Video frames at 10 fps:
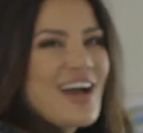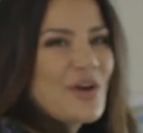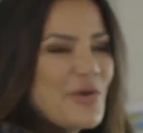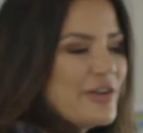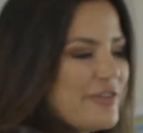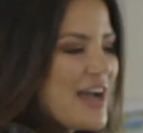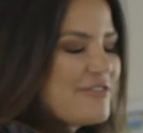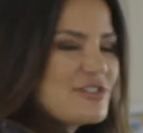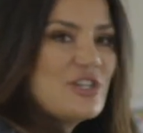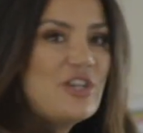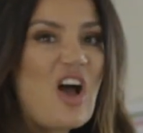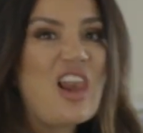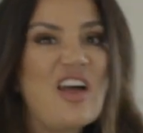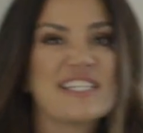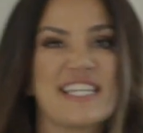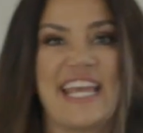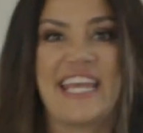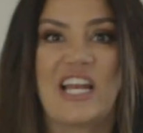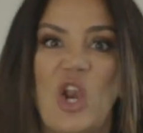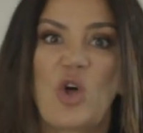hungry of an afternoon. I like to
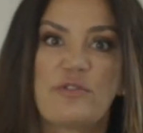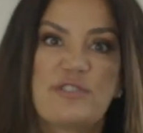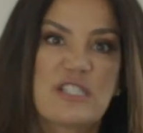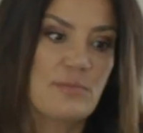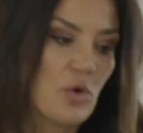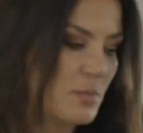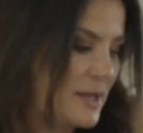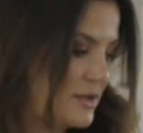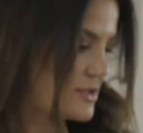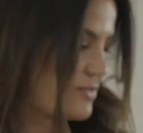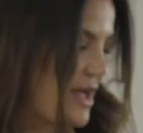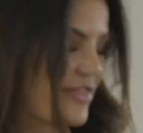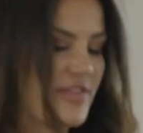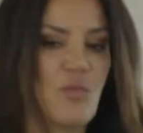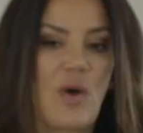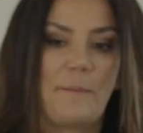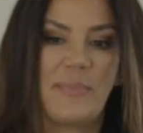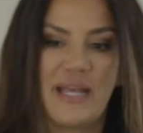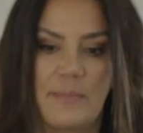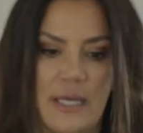eat a lot of small meals rather than one
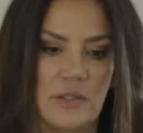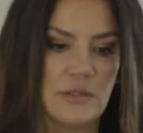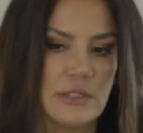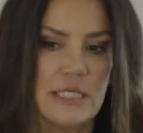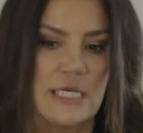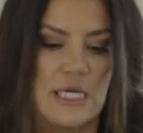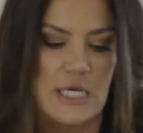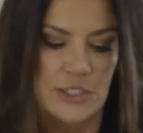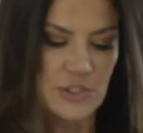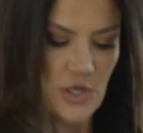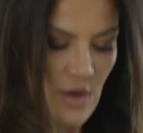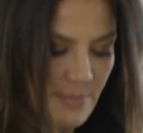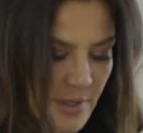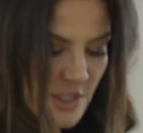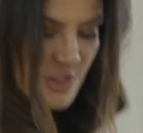big meal. So I'm going